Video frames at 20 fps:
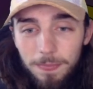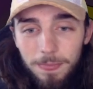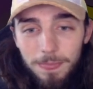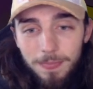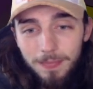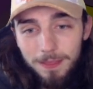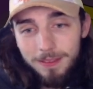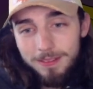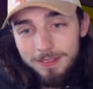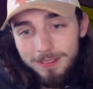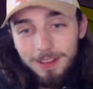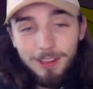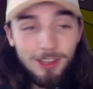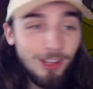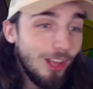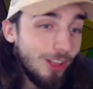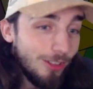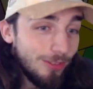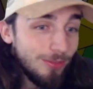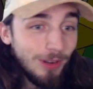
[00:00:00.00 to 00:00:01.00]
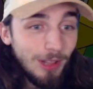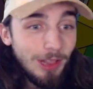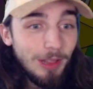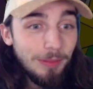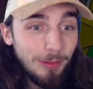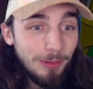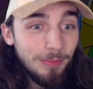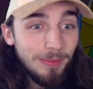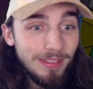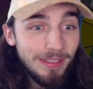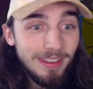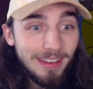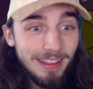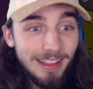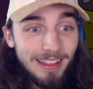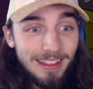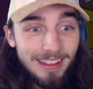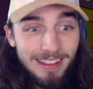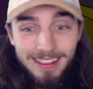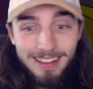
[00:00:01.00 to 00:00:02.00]
It's just Rillaboom, isn't
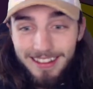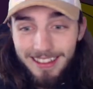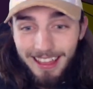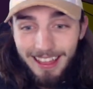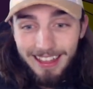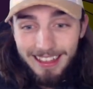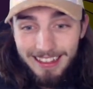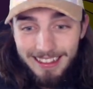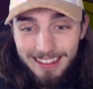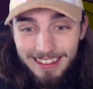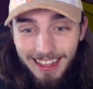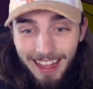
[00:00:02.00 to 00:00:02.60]
it? Like,